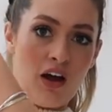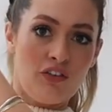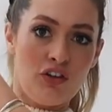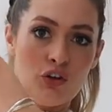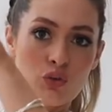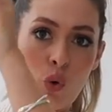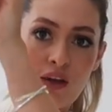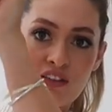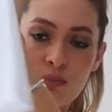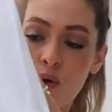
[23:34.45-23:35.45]
large looked
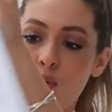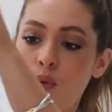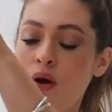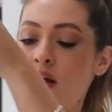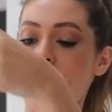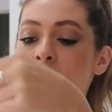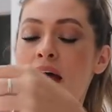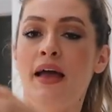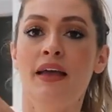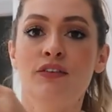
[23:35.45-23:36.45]
quite small.
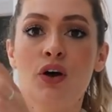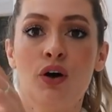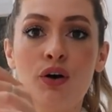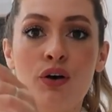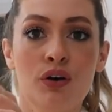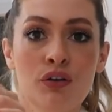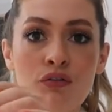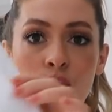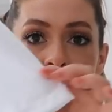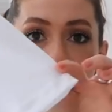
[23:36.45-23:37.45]
It's got
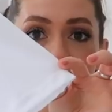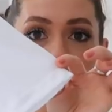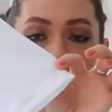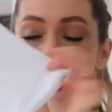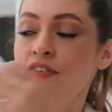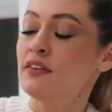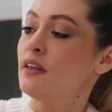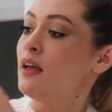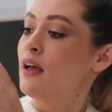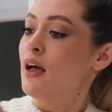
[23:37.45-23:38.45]
rolled up sleeves,
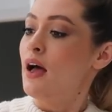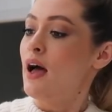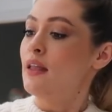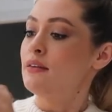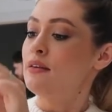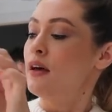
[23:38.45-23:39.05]
and